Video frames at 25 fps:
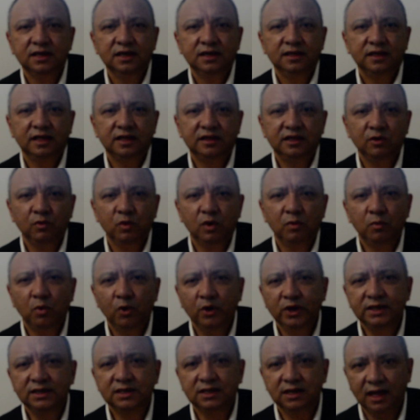that they were more
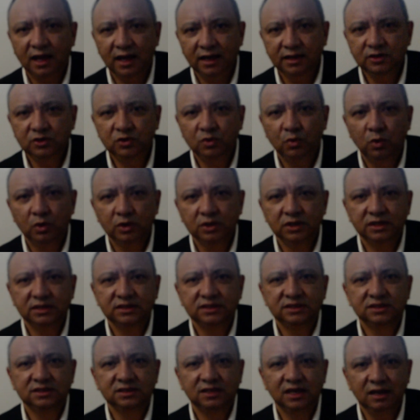inclined toward a
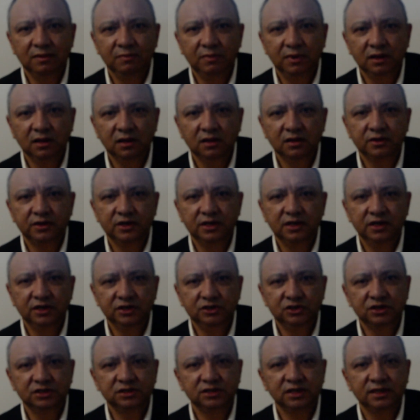stable
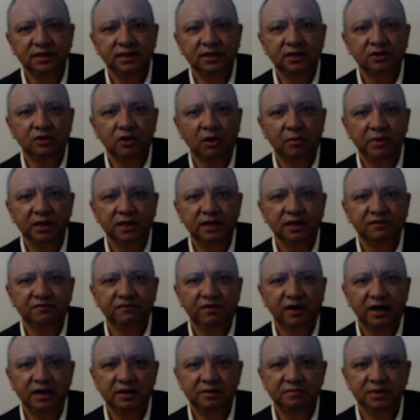religious and economic
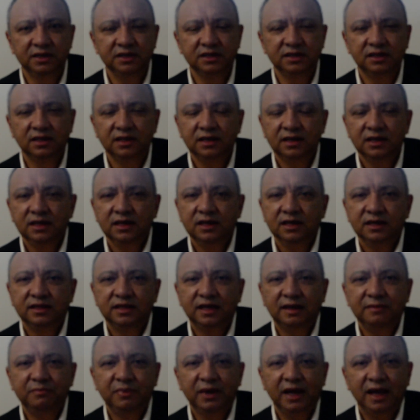environment
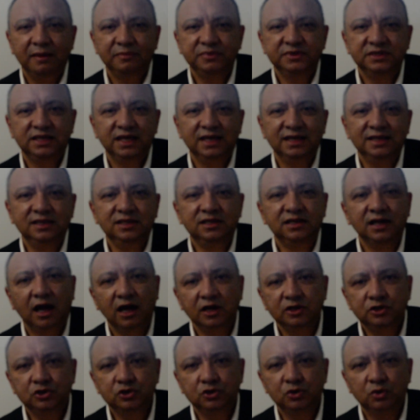than perhaps their
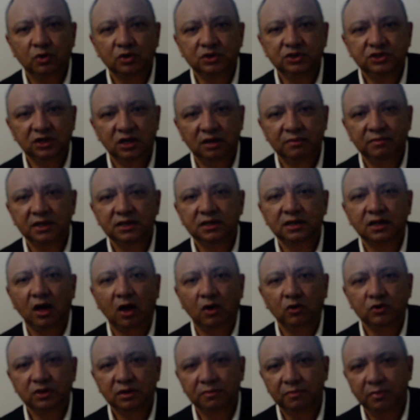Dutch or German
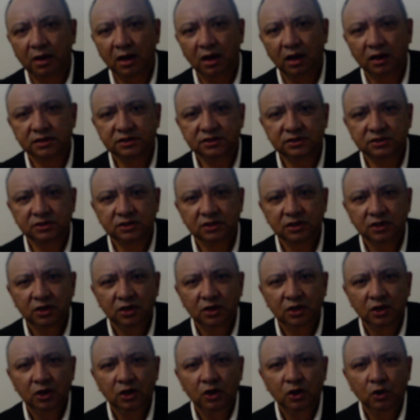counterparts,
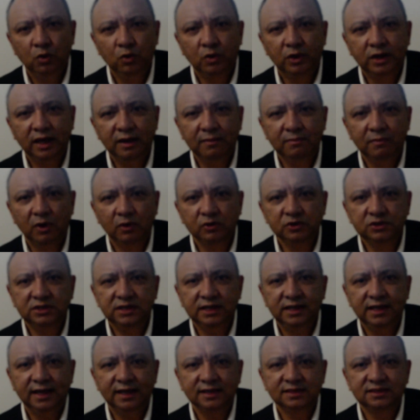who came
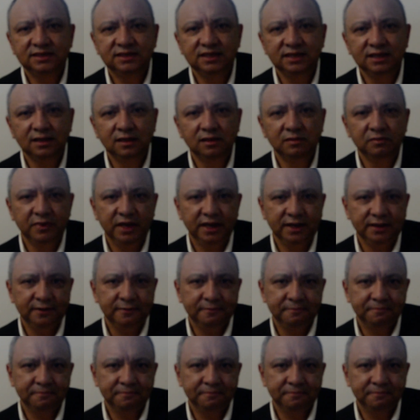mostly as single men.